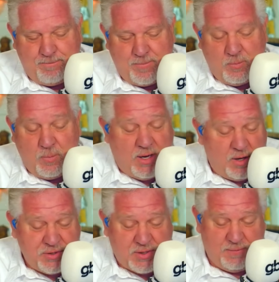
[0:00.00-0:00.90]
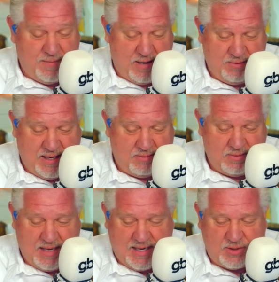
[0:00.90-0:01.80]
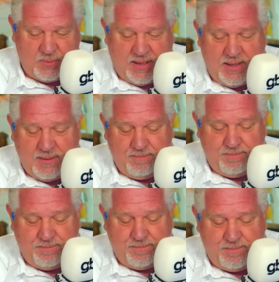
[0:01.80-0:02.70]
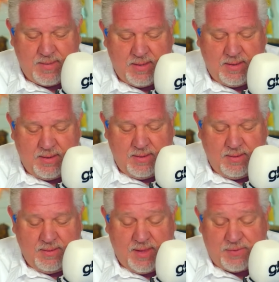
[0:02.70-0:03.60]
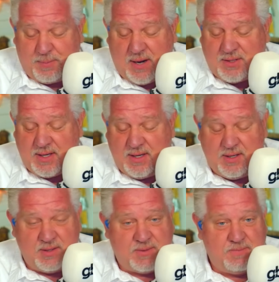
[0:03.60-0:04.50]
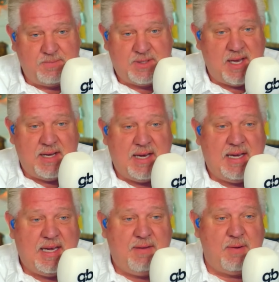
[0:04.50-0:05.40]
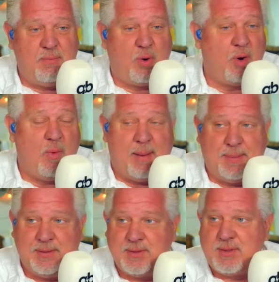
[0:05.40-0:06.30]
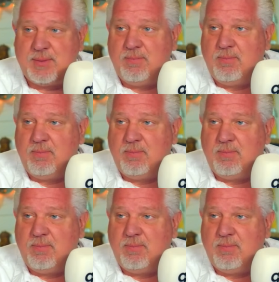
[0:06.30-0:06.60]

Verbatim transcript: We also found out last week that the president is sending even more weapons.